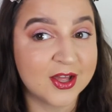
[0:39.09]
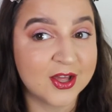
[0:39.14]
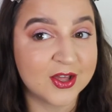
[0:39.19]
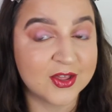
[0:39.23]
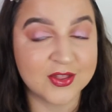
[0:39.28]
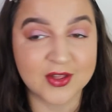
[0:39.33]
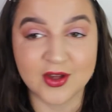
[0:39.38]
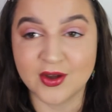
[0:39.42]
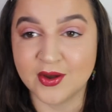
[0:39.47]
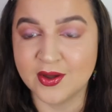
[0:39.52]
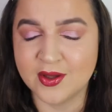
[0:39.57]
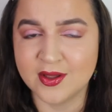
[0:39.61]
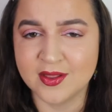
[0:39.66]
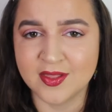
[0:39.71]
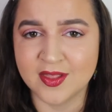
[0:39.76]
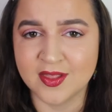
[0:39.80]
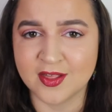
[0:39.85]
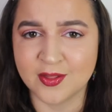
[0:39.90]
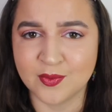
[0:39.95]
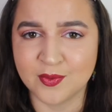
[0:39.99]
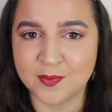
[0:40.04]
so
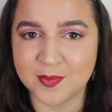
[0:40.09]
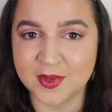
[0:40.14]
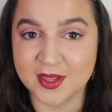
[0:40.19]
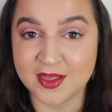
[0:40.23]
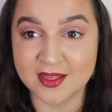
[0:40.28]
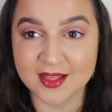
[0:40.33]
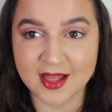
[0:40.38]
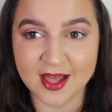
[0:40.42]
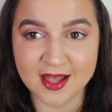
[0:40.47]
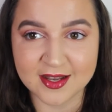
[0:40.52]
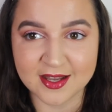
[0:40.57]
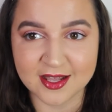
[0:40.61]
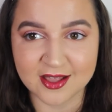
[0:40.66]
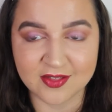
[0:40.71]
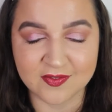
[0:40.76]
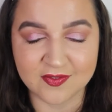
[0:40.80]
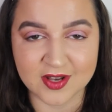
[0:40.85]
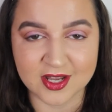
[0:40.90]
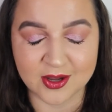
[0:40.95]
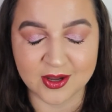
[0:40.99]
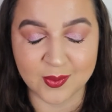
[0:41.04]
this would be Saturday's
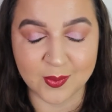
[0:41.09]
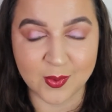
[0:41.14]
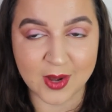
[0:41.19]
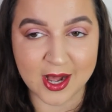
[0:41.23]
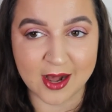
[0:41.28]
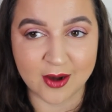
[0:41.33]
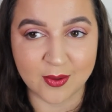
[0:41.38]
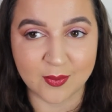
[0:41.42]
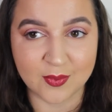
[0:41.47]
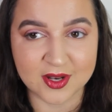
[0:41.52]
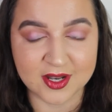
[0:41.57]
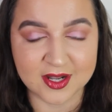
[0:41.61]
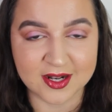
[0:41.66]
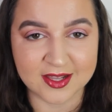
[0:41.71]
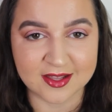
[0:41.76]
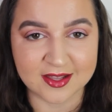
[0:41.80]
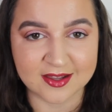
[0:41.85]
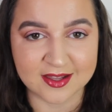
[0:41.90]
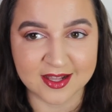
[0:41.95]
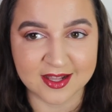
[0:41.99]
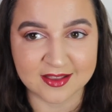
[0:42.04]
video. Wow, we're nearly
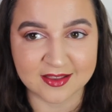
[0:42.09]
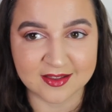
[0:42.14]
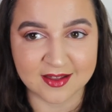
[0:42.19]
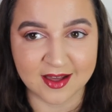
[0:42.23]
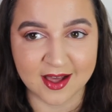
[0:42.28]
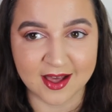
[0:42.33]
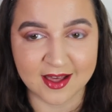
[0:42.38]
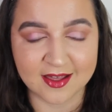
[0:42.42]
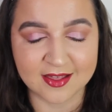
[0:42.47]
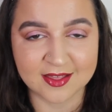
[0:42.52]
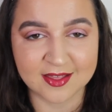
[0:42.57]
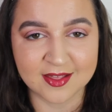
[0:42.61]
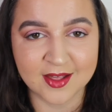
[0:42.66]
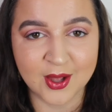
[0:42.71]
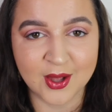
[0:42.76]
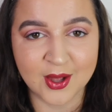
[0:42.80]
at the end, guys.